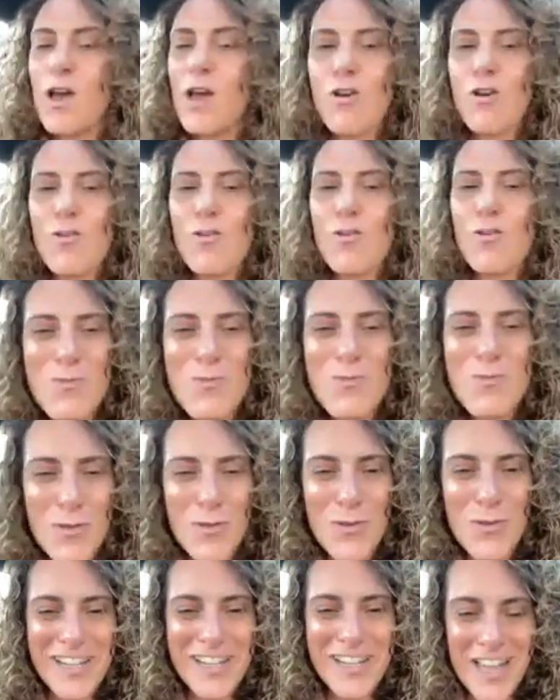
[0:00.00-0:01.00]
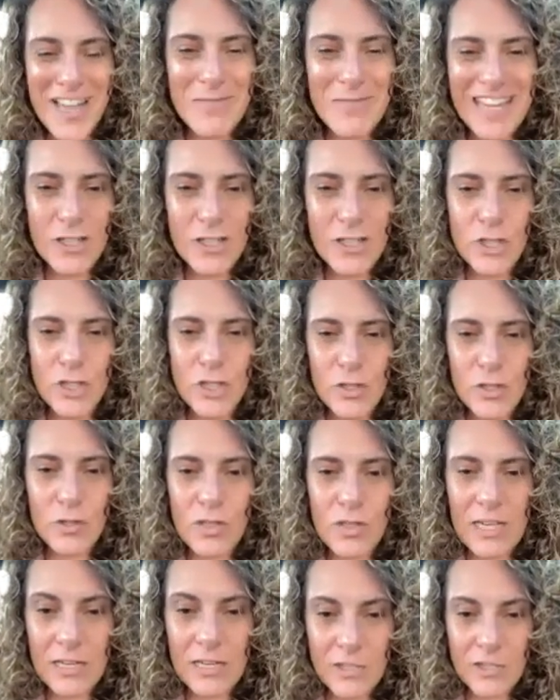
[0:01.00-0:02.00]
More and more women are coming
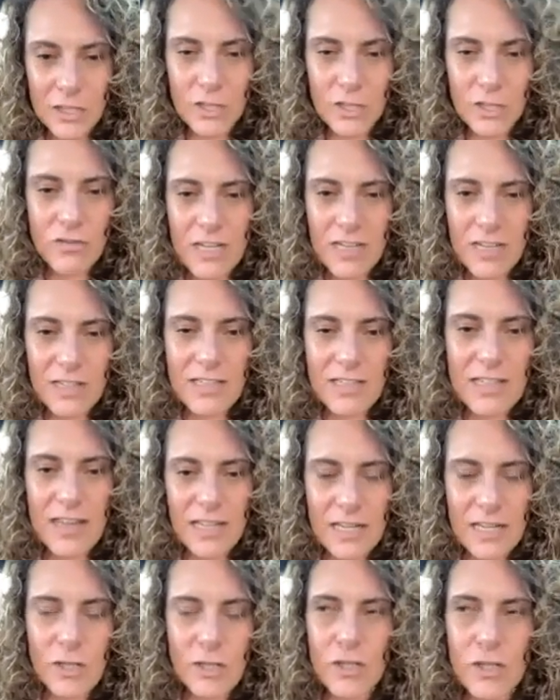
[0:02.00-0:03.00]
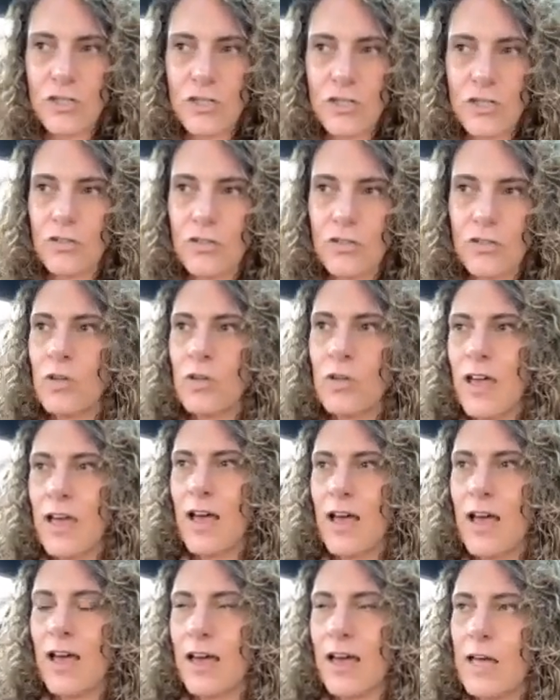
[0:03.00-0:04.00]
into industries and into
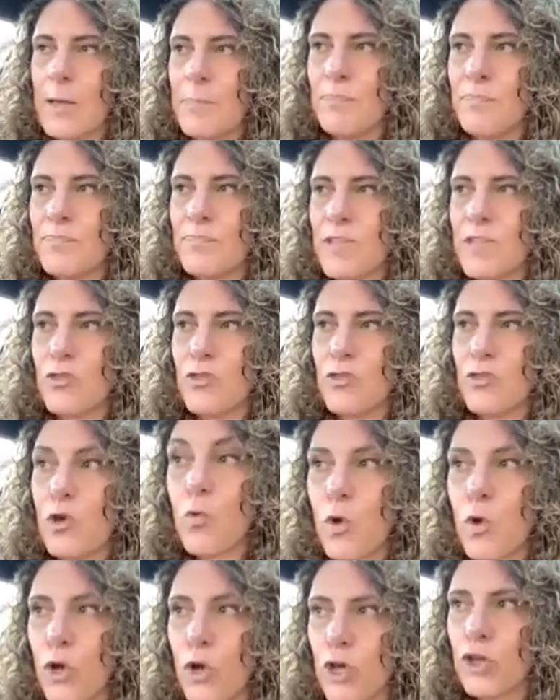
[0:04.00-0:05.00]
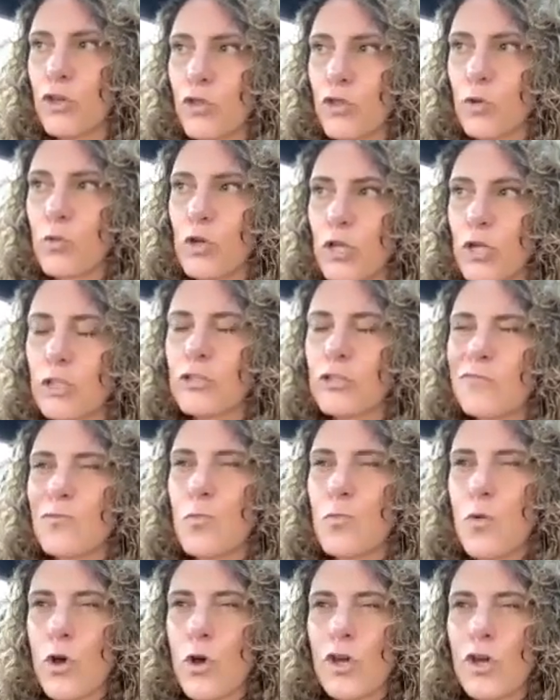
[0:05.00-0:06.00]
the world of
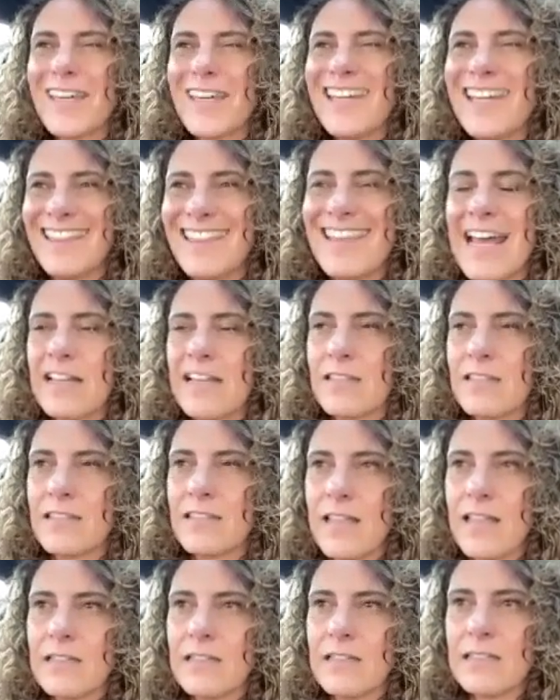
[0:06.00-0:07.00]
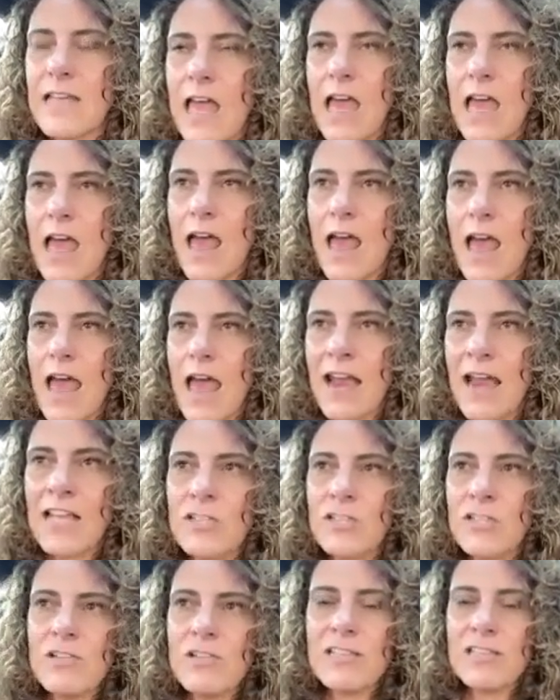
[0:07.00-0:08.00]
work in that sense. And
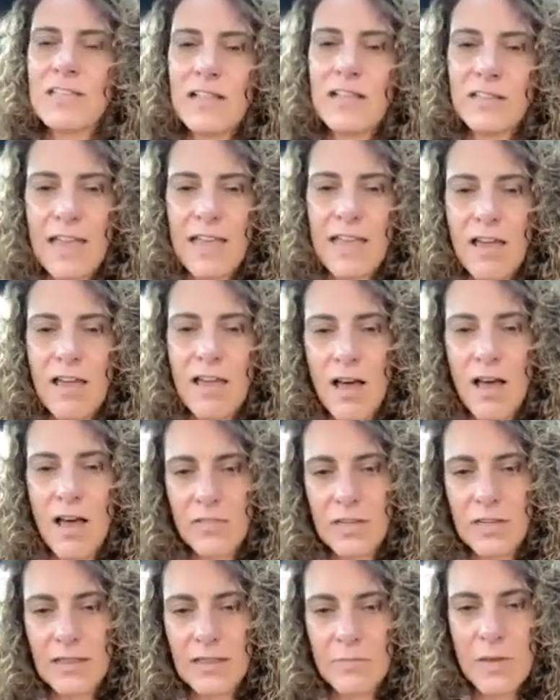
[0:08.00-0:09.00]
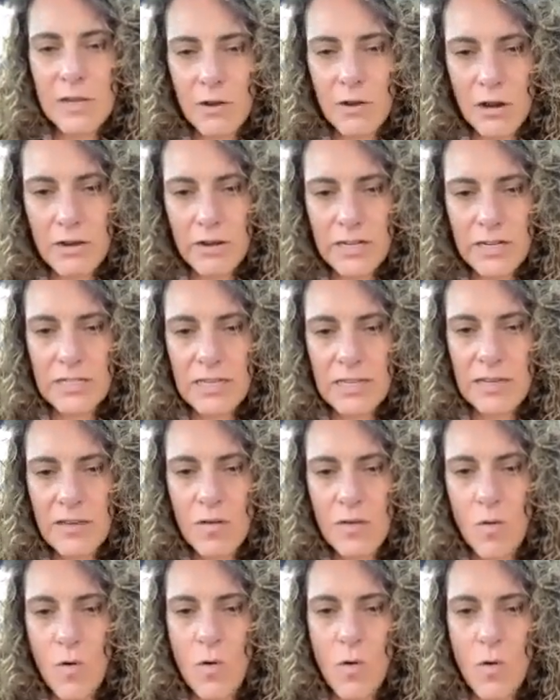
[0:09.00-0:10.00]
as a result, they're often in the
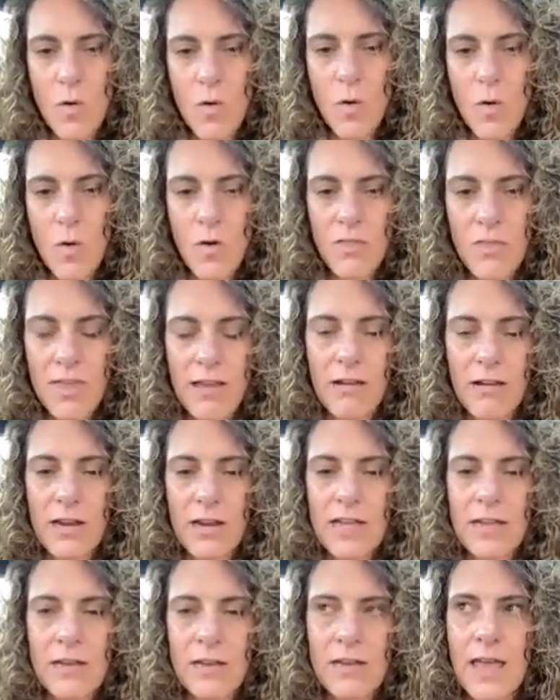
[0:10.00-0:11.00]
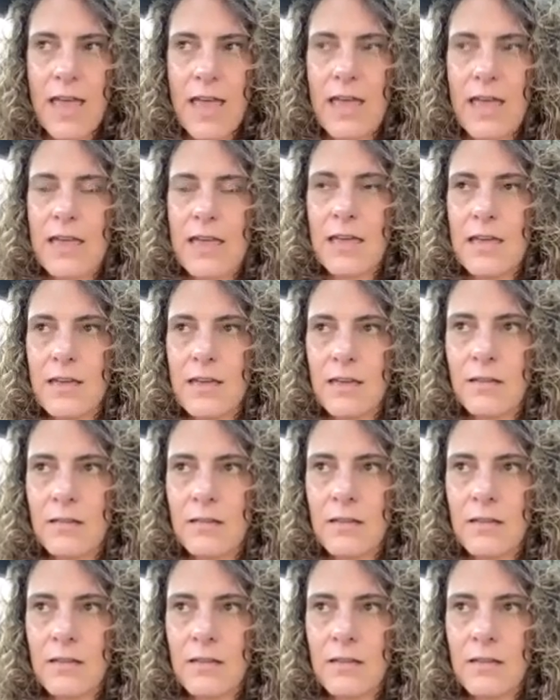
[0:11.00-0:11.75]
minority, or they're in a